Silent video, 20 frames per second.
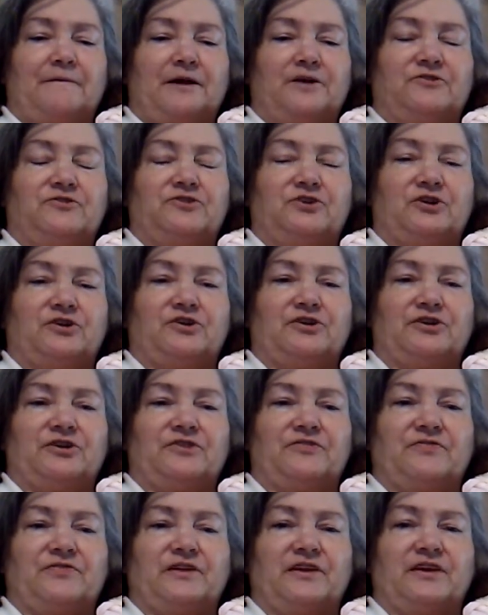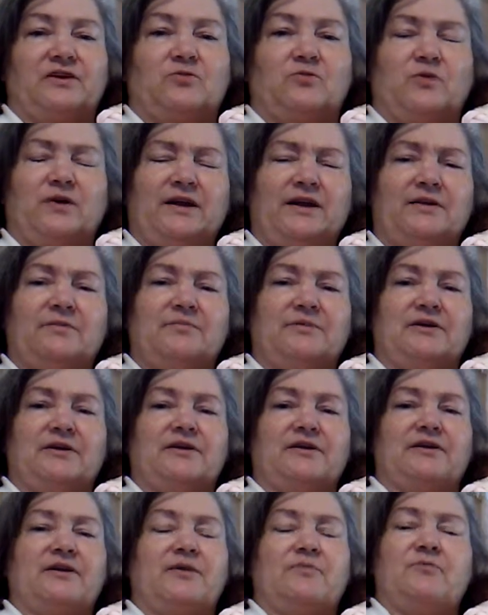I started to think, wait a
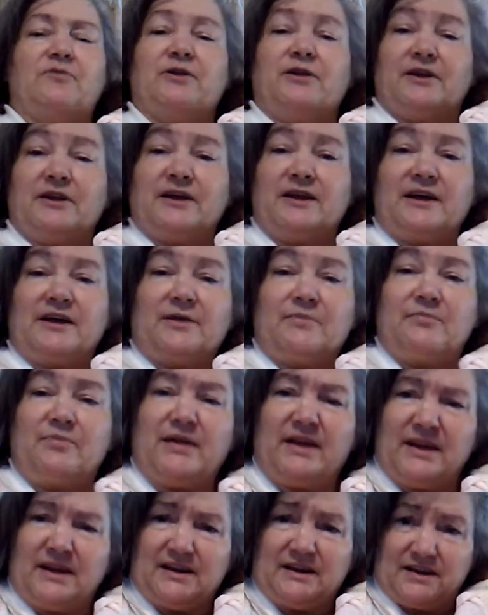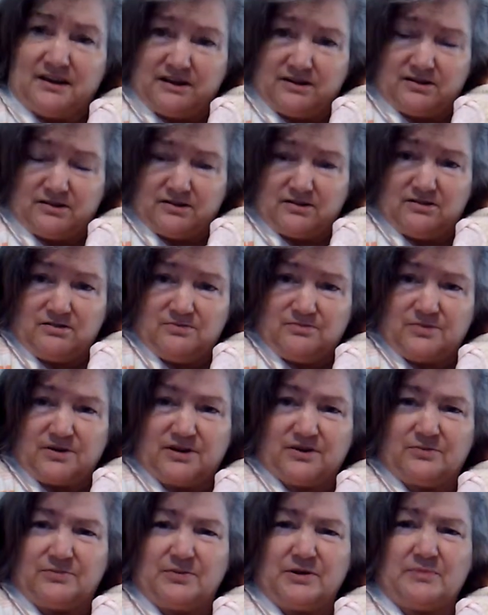minute, I'm running out of paint here,
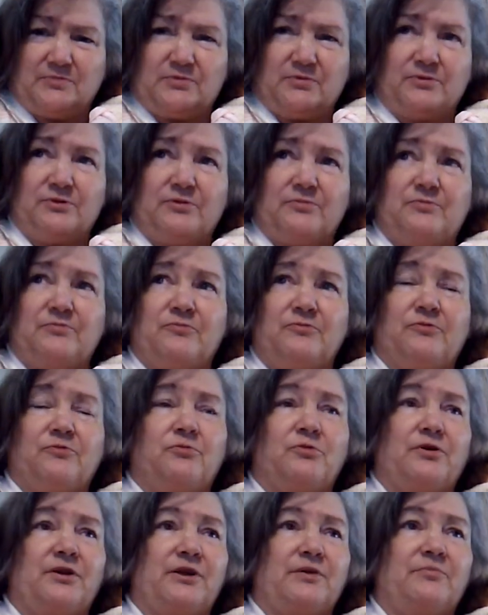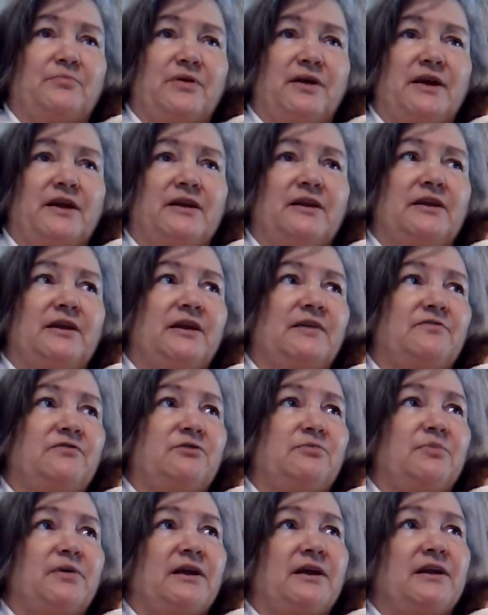because people were wanting painting
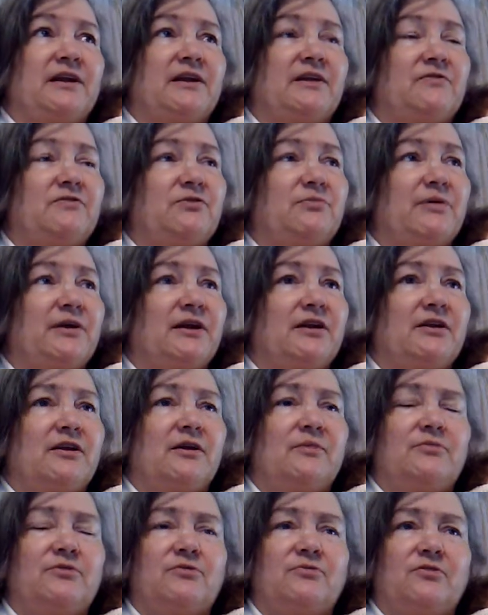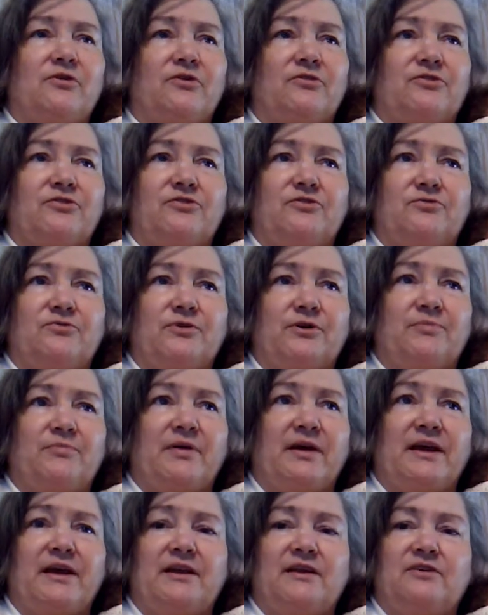after painting after painting, and I'm doing all these free
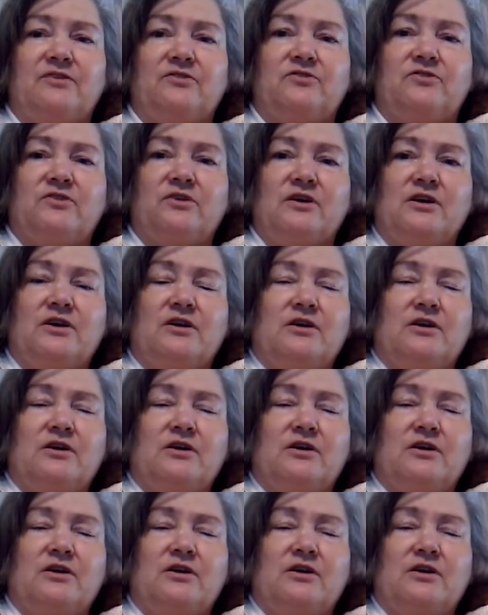paintings.